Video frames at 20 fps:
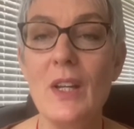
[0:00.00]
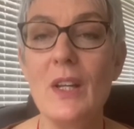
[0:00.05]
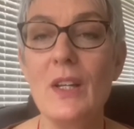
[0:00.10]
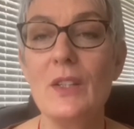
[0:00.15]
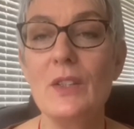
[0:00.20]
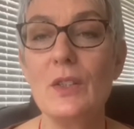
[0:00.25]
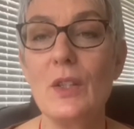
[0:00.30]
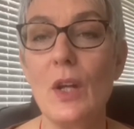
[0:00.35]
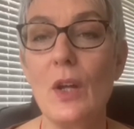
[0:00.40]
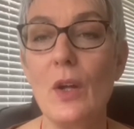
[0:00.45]

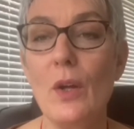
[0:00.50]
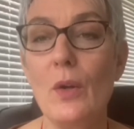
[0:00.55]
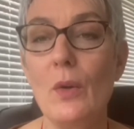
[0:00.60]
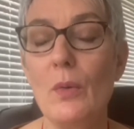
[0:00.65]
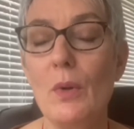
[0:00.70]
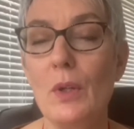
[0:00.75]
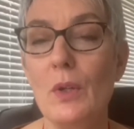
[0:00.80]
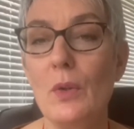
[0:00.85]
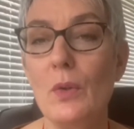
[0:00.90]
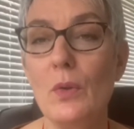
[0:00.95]

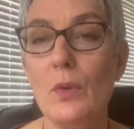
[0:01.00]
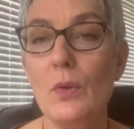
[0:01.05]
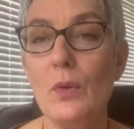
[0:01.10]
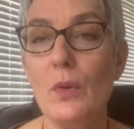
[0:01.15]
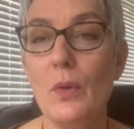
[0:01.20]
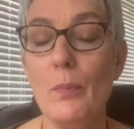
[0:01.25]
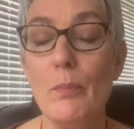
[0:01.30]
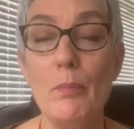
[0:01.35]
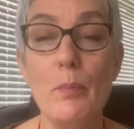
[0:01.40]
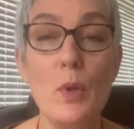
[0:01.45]
So
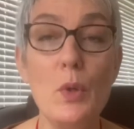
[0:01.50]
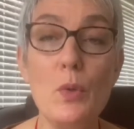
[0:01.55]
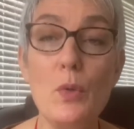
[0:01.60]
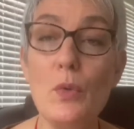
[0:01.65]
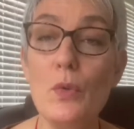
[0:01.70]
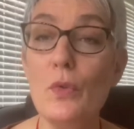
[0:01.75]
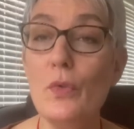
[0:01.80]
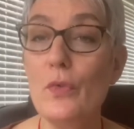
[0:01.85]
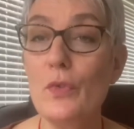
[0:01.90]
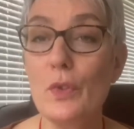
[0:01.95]
you're
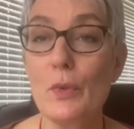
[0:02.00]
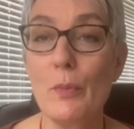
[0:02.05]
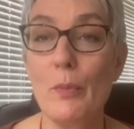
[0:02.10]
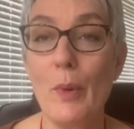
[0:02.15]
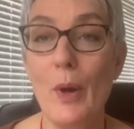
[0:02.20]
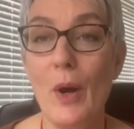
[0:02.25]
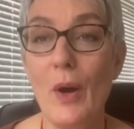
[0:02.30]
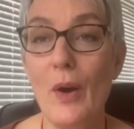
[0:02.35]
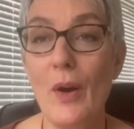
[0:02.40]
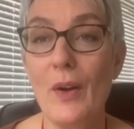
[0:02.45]
moved
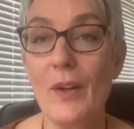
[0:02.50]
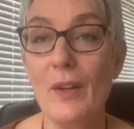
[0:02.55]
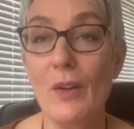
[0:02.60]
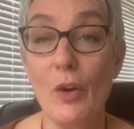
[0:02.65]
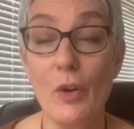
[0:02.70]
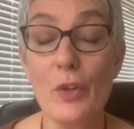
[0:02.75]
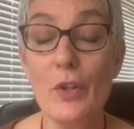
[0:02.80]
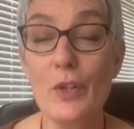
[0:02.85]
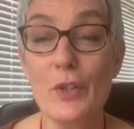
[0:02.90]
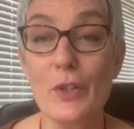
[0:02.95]
by
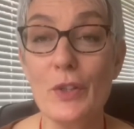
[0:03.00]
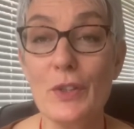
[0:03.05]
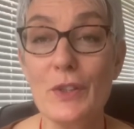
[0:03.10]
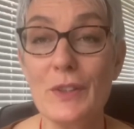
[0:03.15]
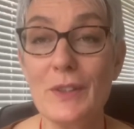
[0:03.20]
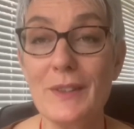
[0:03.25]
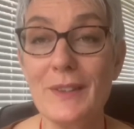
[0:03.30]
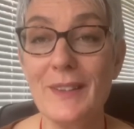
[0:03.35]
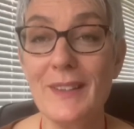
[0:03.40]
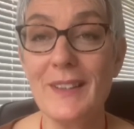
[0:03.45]

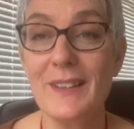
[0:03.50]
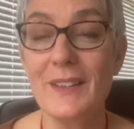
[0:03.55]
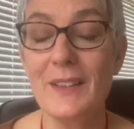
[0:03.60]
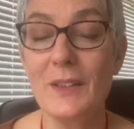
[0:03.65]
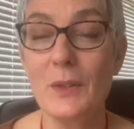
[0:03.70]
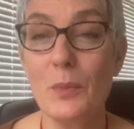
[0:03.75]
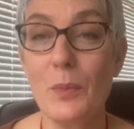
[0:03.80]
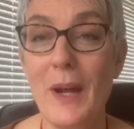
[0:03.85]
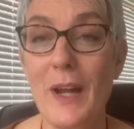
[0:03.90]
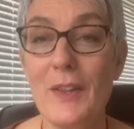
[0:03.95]
others and
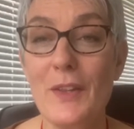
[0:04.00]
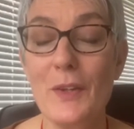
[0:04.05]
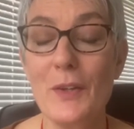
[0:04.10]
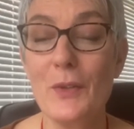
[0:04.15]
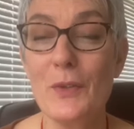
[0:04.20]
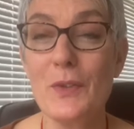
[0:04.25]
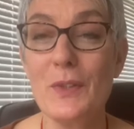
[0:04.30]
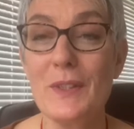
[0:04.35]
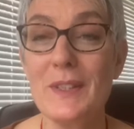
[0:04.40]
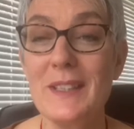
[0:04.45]
the way that
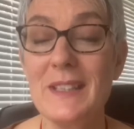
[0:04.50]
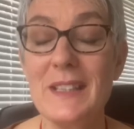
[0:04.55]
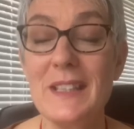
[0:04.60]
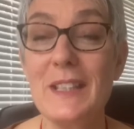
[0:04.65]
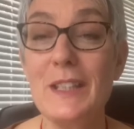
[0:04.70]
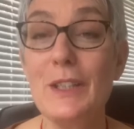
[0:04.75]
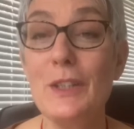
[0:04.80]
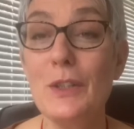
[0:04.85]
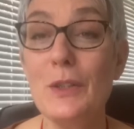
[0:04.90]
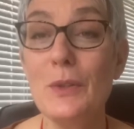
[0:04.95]
others
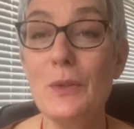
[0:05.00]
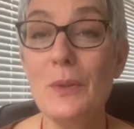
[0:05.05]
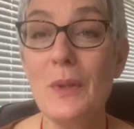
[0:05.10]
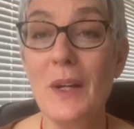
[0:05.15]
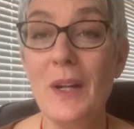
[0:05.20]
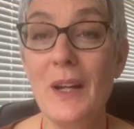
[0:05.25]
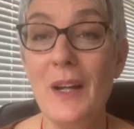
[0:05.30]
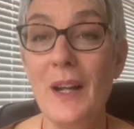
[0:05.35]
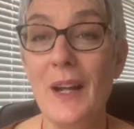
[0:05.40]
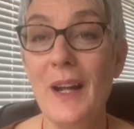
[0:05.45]
see you,
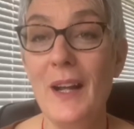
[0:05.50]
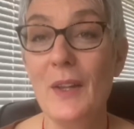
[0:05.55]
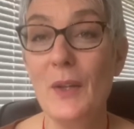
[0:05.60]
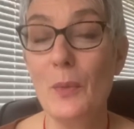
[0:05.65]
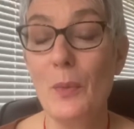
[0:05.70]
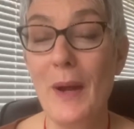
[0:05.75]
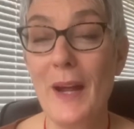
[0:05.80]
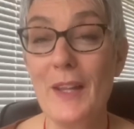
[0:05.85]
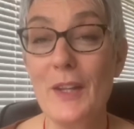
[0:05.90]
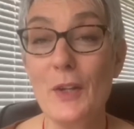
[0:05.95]
the
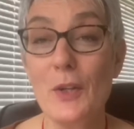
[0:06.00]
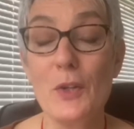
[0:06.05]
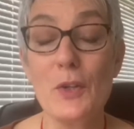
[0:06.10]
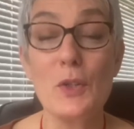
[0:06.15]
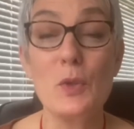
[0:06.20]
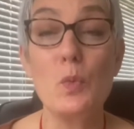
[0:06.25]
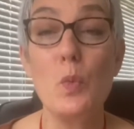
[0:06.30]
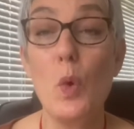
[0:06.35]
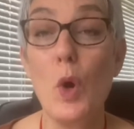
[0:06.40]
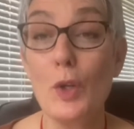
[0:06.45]
way that
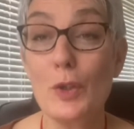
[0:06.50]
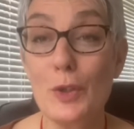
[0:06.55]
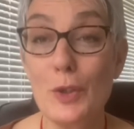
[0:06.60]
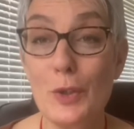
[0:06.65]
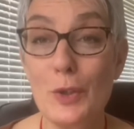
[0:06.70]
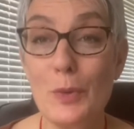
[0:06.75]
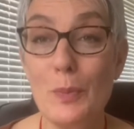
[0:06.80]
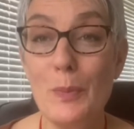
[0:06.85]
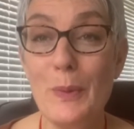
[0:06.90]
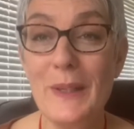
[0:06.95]
others want you
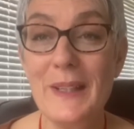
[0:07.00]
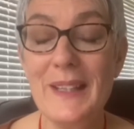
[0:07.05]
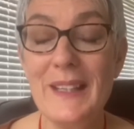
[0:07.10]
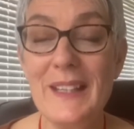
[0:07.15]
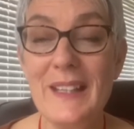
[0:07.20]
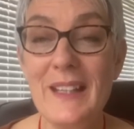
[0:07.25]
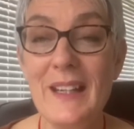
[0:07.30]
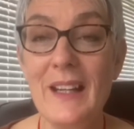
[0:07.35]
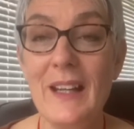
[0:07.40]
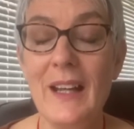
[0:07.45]
to
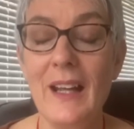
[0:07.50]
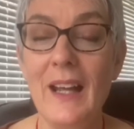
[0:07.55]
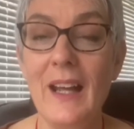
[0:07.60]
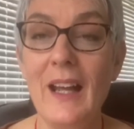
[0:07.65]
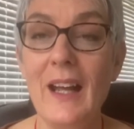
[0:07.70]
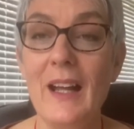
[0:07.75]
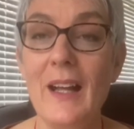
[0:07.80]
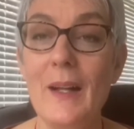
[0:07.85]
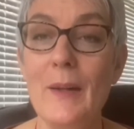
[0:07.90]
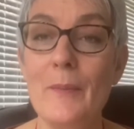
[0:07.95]
be,
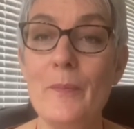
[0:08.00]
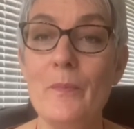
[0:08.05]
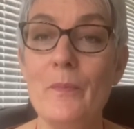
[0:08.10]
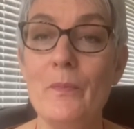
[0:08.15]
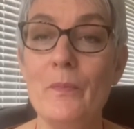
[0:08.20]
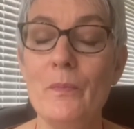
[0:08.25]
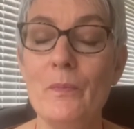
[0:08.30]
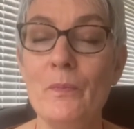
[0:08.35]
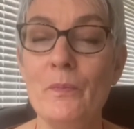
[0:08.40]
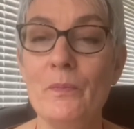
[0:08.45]

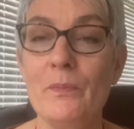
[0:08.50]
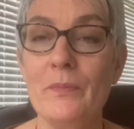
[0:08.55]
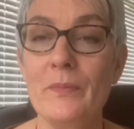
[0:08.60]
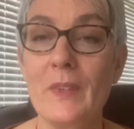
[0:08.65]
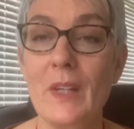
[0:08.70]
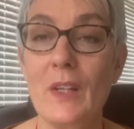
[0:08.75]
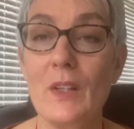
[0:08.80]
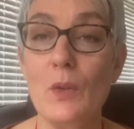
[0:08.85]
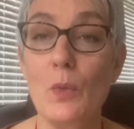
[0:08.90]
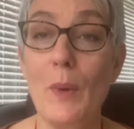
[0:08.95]
um,
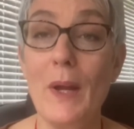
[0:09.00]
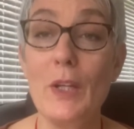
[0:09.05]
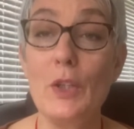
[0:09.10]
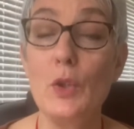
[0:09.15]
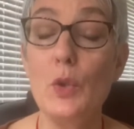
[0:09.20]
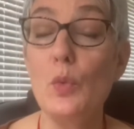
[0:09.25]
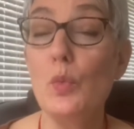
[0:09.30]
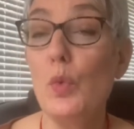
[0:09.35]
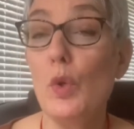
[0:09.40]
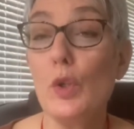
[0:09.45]
the way
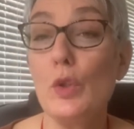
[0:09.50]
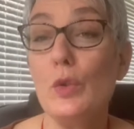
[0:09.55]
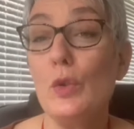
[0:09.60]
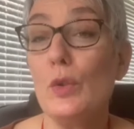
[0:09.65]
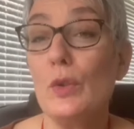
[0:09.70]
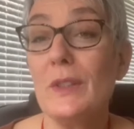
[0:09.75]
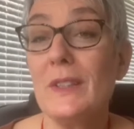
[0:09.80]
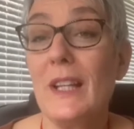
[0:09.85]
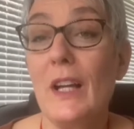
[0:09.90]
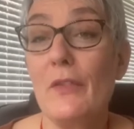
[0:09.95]
you want
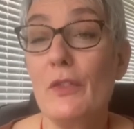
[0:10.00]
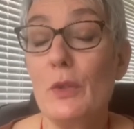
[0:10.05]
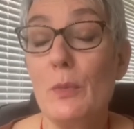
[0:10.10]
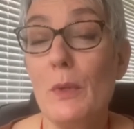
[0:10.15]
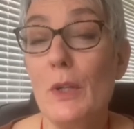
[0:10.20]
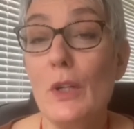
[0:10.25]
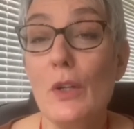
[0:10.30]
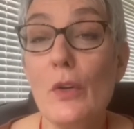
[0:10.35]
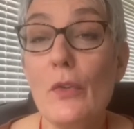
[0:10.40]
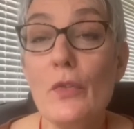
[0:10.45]
yourself to
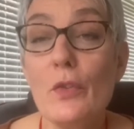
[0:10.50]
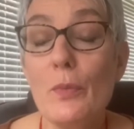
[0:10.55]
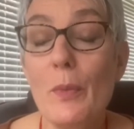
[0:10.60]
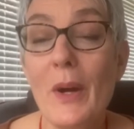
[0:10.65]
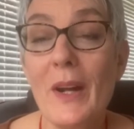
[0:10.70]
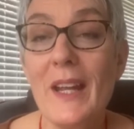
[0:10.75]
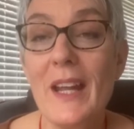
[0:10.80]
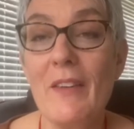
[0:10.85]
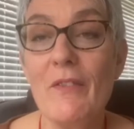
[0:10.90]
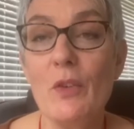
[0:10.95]
be loved
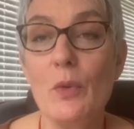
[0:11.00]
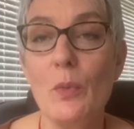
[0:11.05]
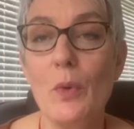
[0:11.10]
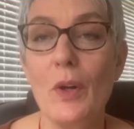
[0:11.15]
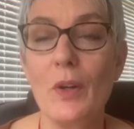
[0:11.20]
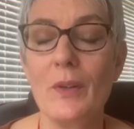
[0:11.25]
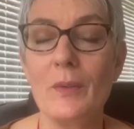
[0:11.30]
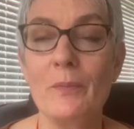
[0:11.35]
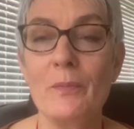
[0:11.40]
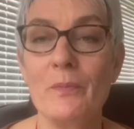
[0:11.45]
by
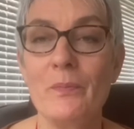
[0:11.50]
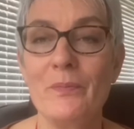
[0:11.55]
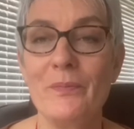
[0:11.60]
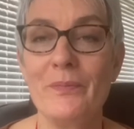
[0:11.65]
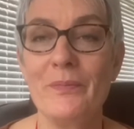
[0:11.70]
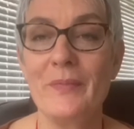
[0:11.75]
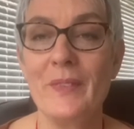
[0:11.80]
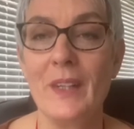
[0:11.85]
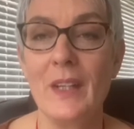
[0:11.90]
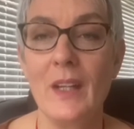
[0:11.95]
everyone.
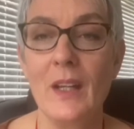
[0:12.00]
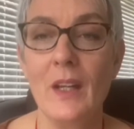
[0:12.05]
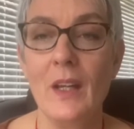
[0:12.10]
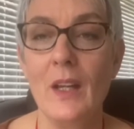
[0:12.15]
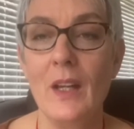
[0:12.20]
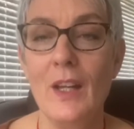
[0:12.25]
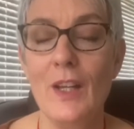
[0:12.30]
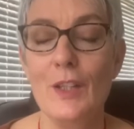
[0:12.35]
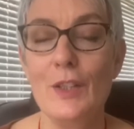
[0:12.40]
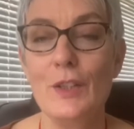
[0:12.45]

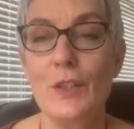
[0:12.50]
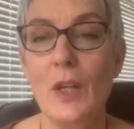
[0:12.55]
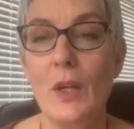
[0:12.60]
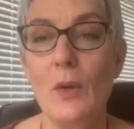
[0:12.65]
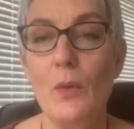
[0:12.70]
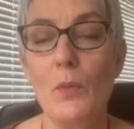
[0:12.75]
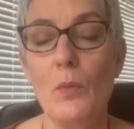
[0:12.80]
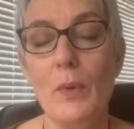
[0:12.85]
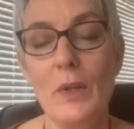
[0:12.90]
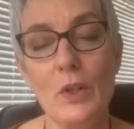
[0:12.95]

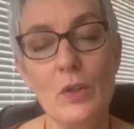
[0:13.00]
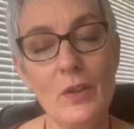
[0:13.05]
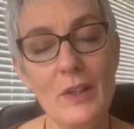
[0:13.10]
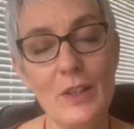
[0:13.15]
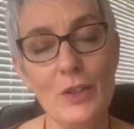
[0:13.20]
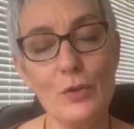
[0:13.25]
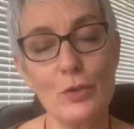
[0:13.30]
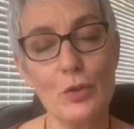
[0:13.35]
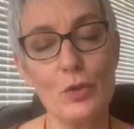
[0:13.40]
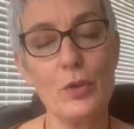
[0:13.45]
So when you're
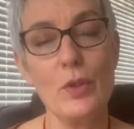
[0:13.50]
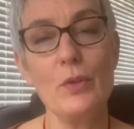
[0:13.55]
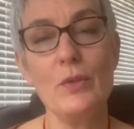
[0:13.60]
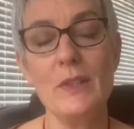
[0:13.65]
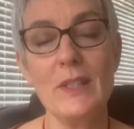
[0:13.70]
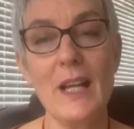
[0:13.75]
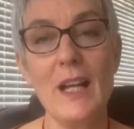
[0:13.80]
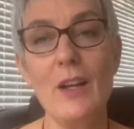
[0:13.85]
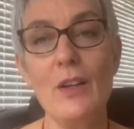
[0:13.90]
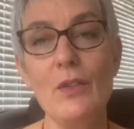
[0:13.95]
in your true
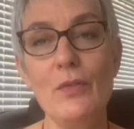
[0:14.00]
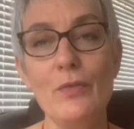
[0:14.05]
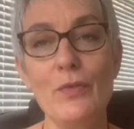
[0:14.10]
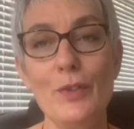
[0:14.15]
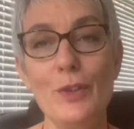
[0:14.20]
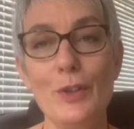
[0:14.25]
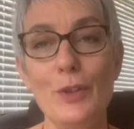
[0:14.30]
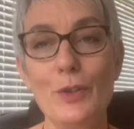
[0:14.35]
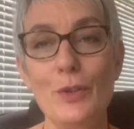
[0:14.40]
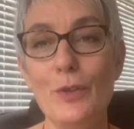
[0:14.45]
self,
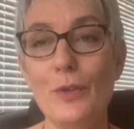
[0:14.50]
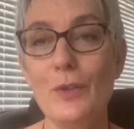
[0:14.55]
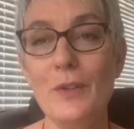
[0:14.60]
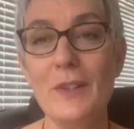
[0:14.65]
you're